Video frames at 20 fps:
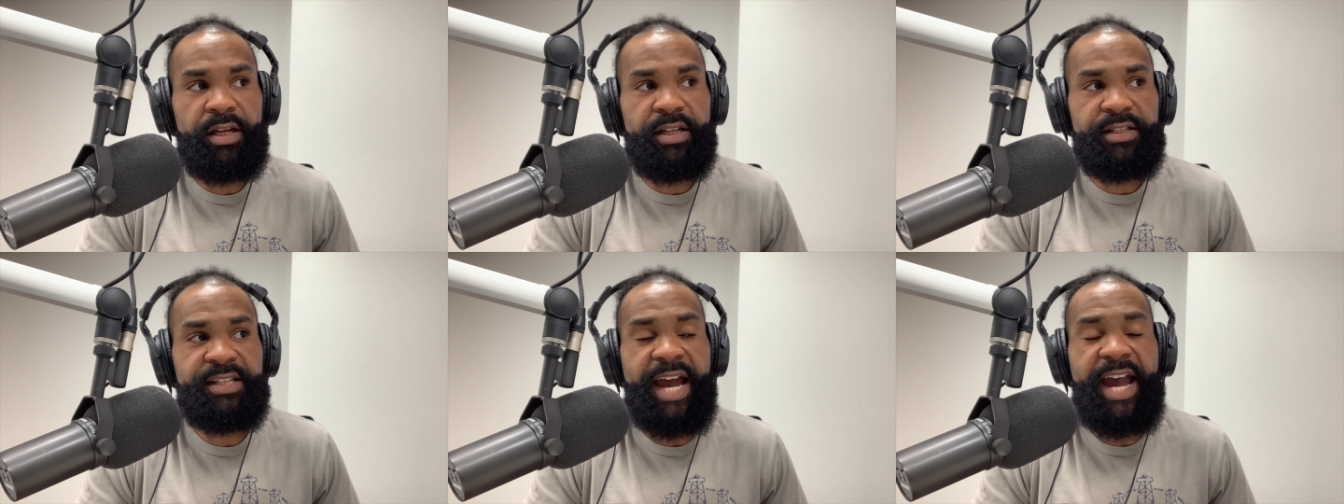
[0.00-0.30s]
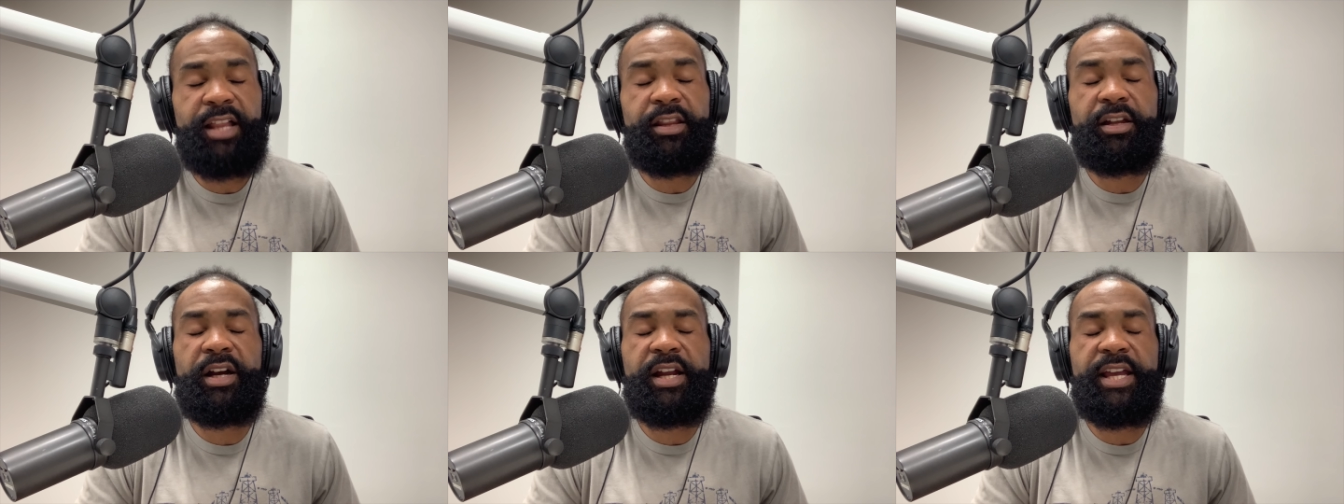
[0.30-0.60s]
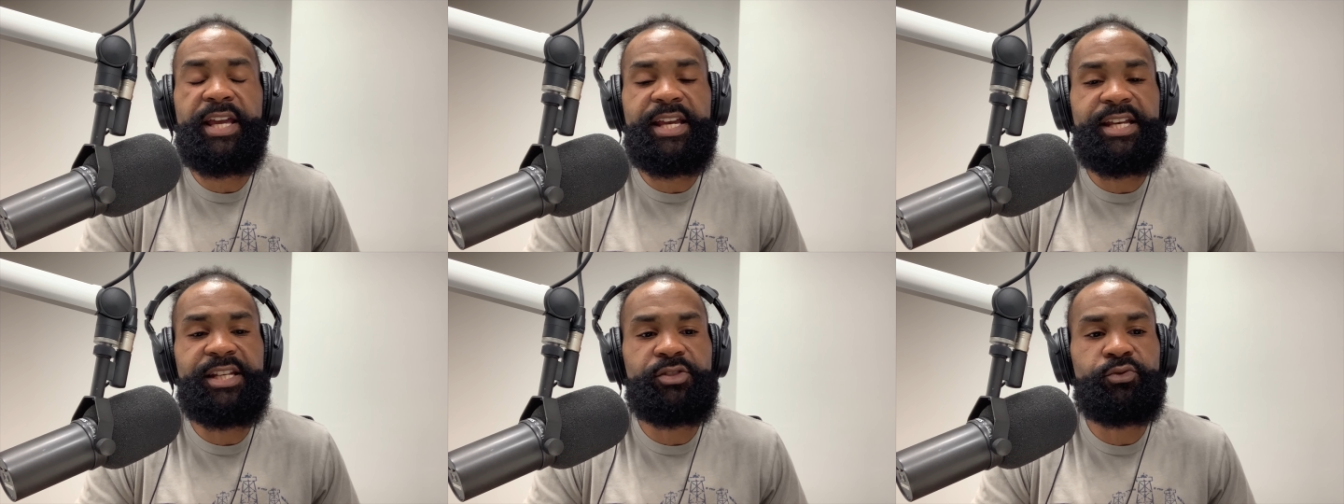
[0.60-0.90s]
Tyler
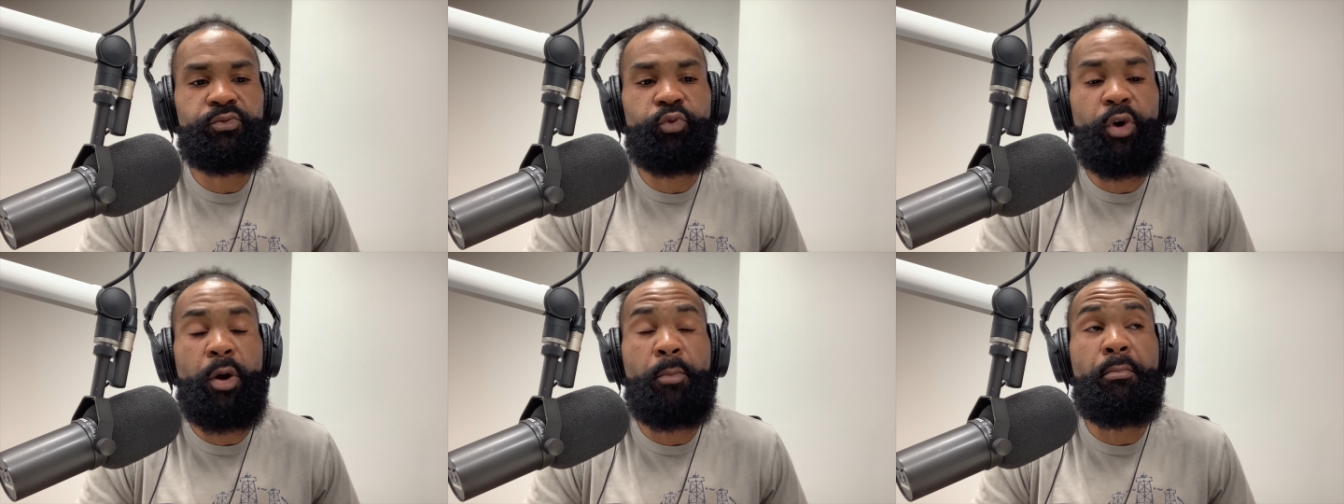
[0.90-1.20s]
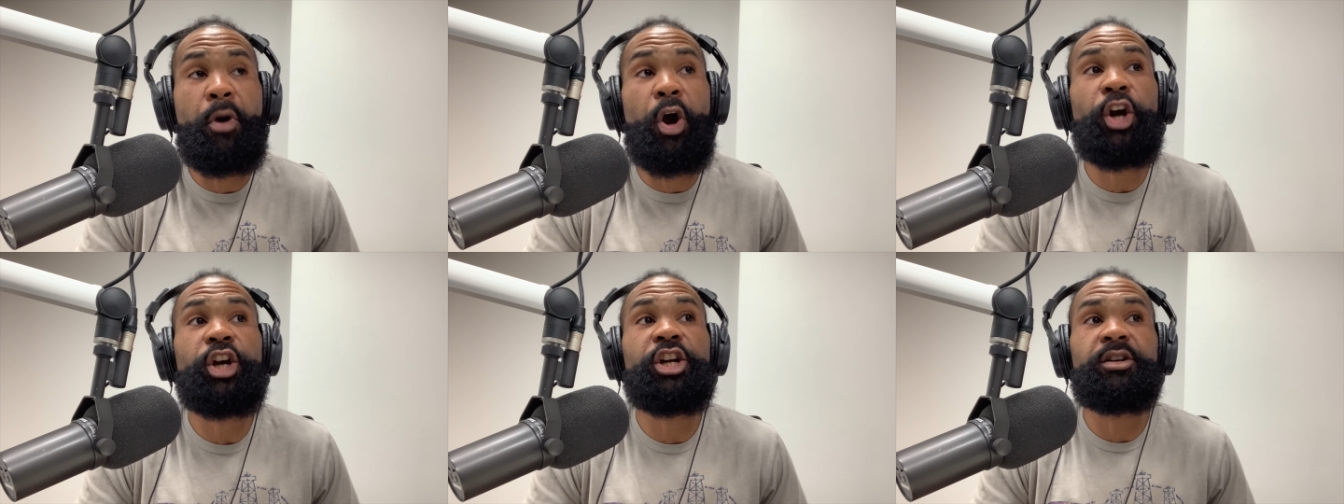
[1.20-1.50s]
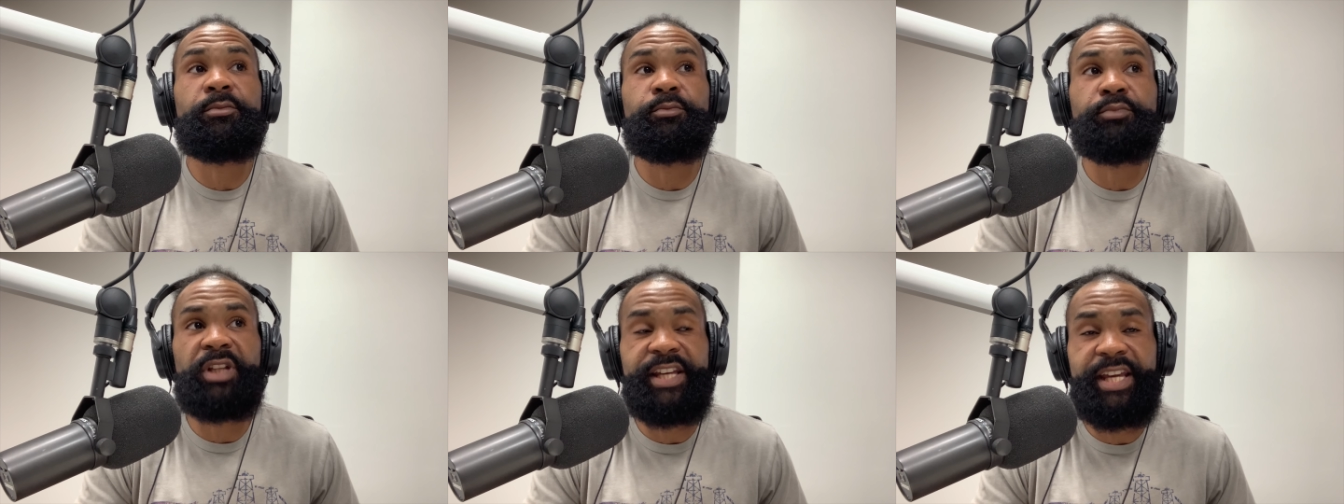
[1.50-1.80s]
is
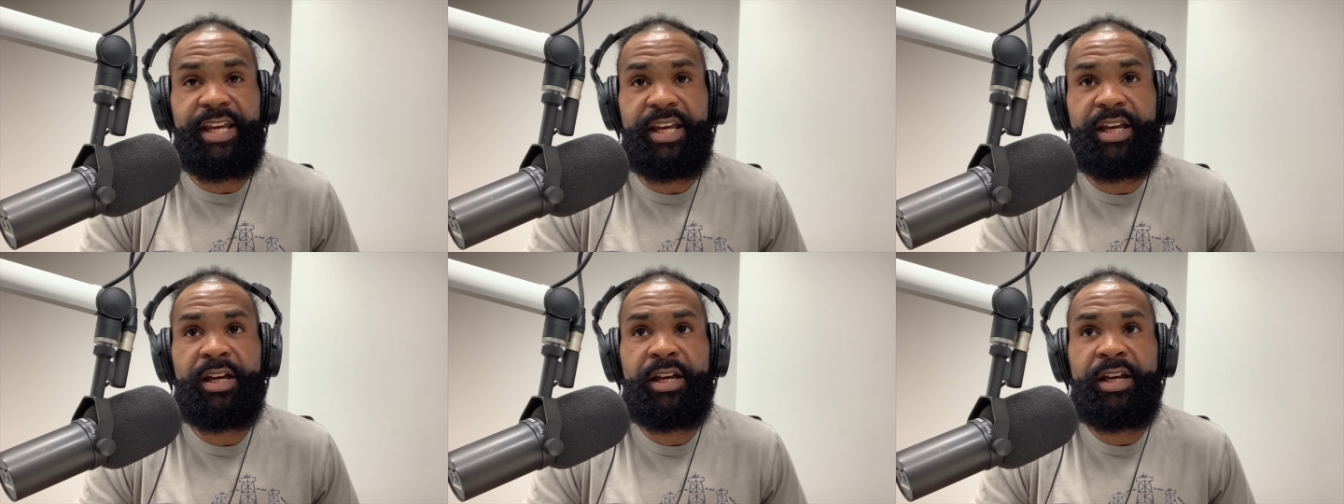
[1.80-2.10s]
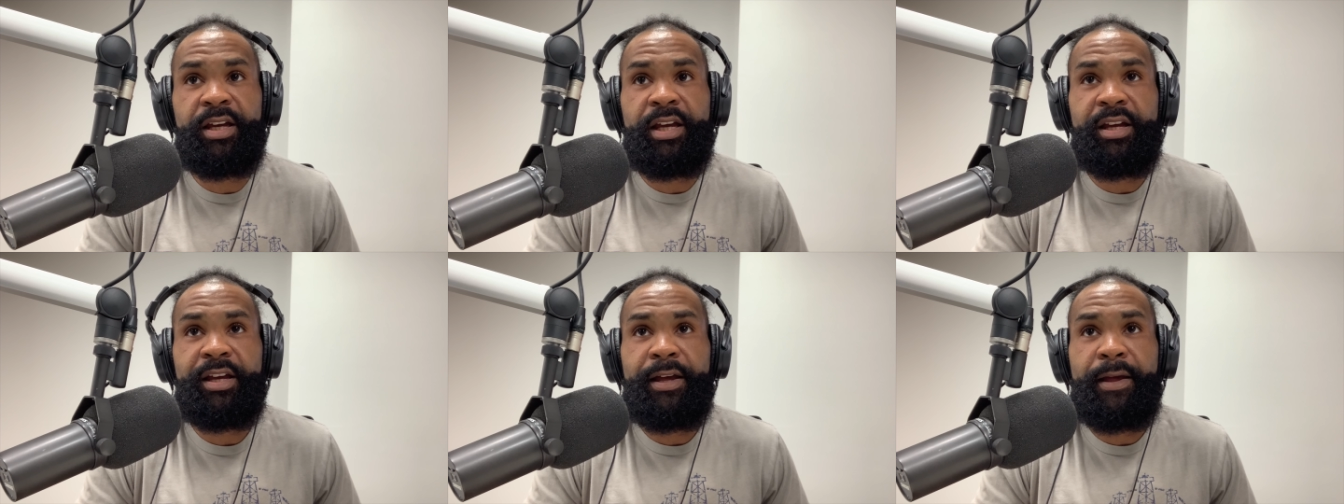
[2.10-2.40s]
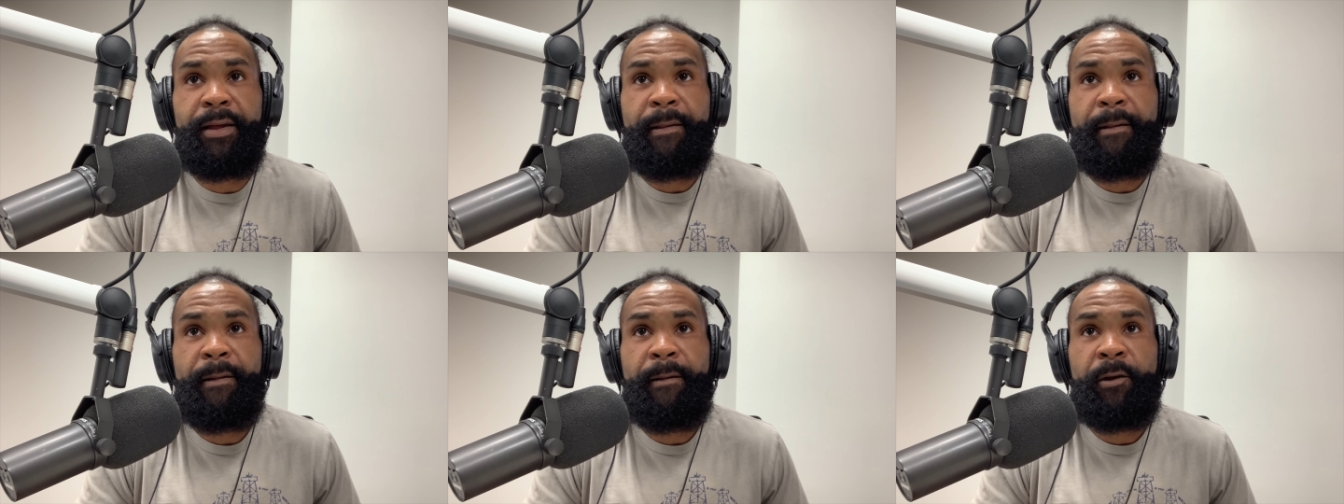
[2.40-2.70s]
remarkably
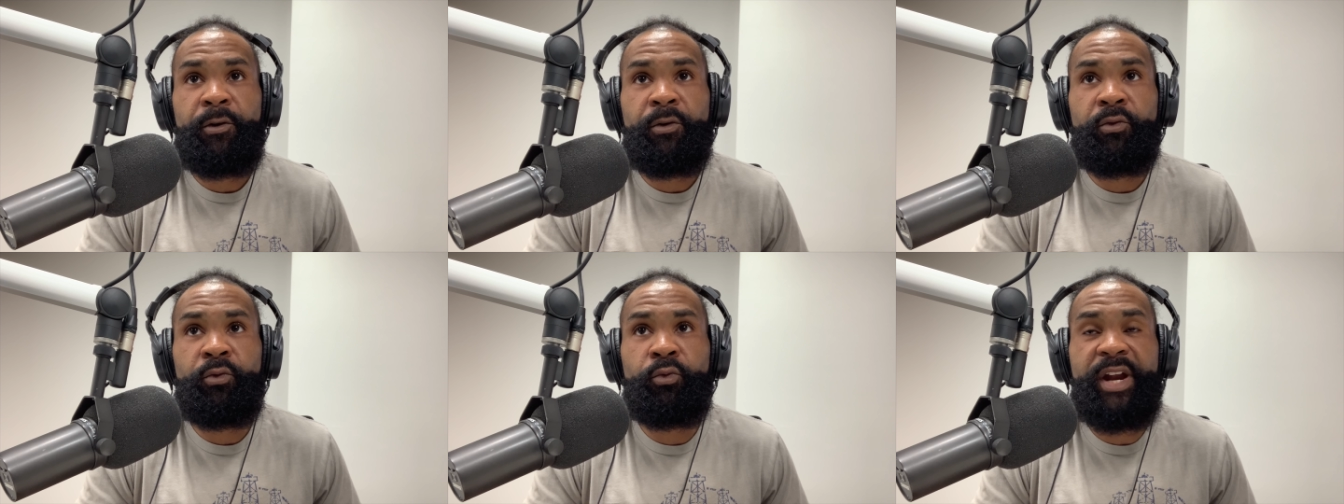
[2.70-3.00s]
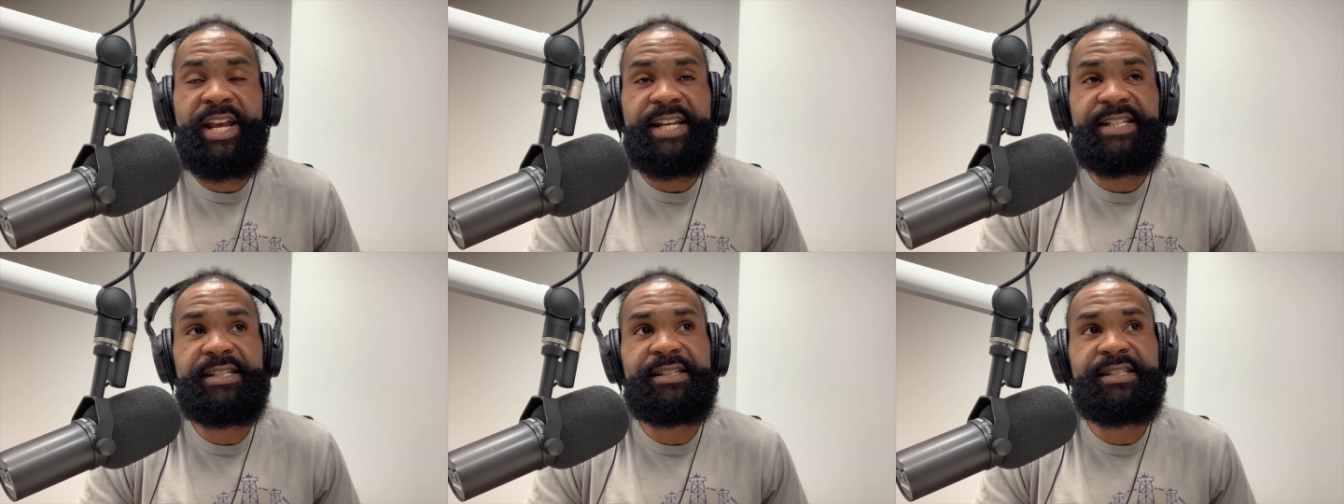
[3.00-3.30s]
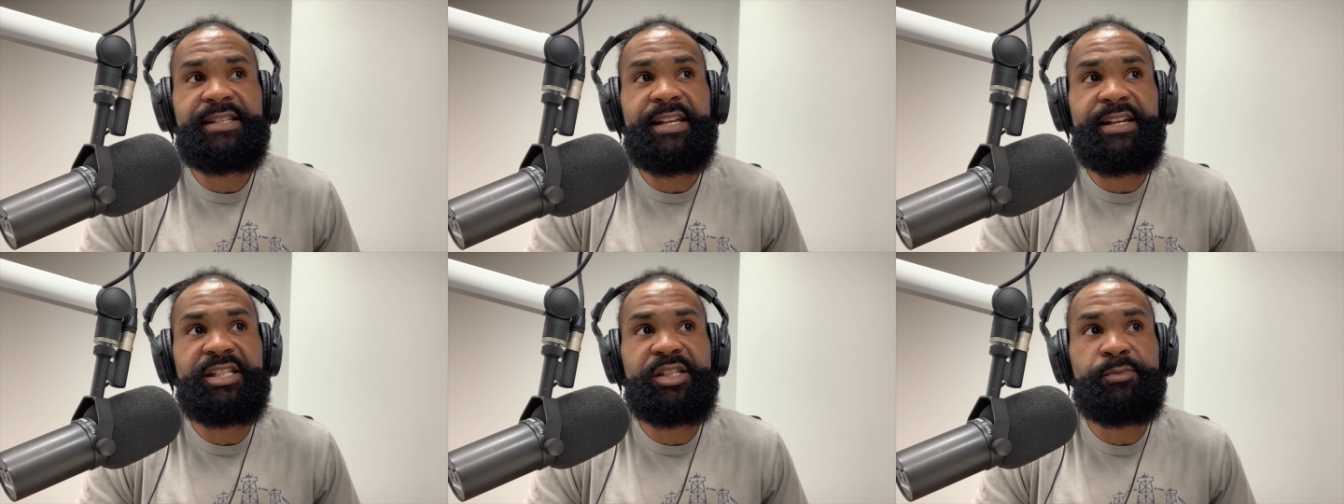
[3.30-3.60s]

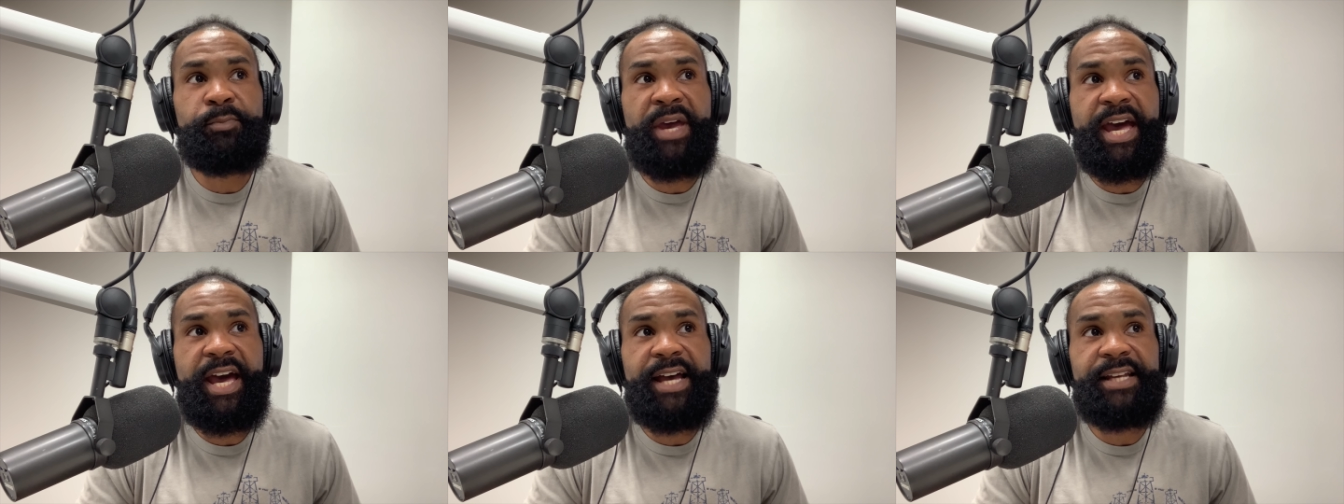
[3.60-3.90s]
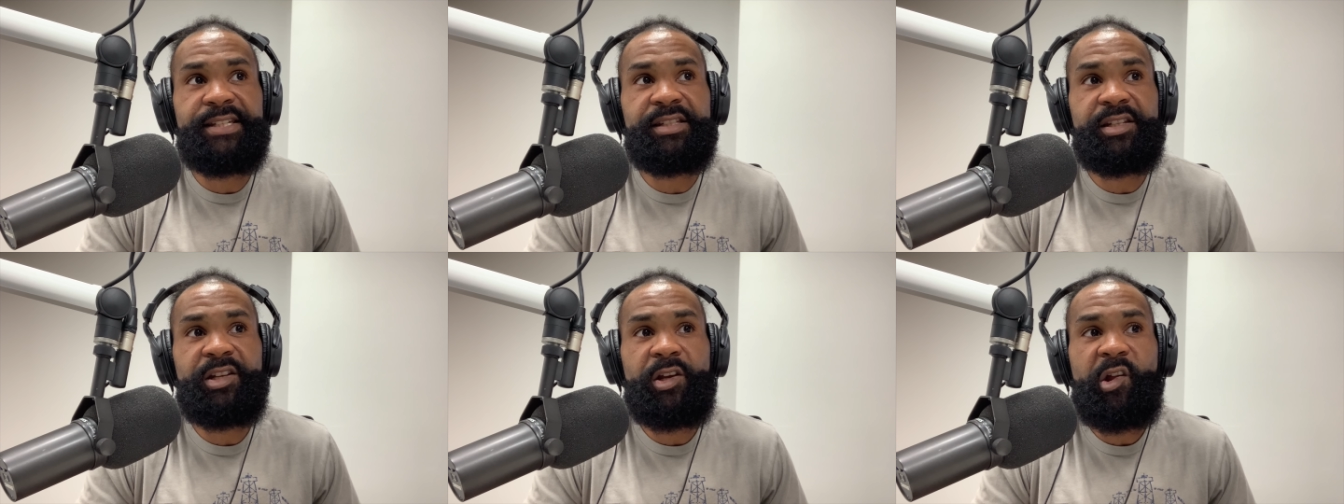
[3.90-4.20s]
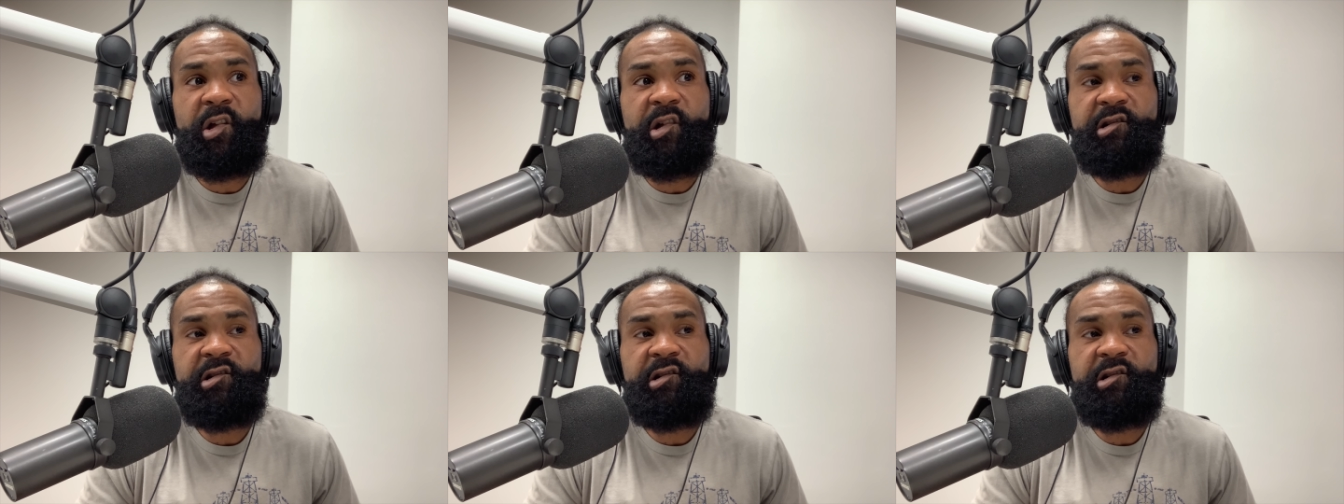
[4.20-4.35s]
racist in its past.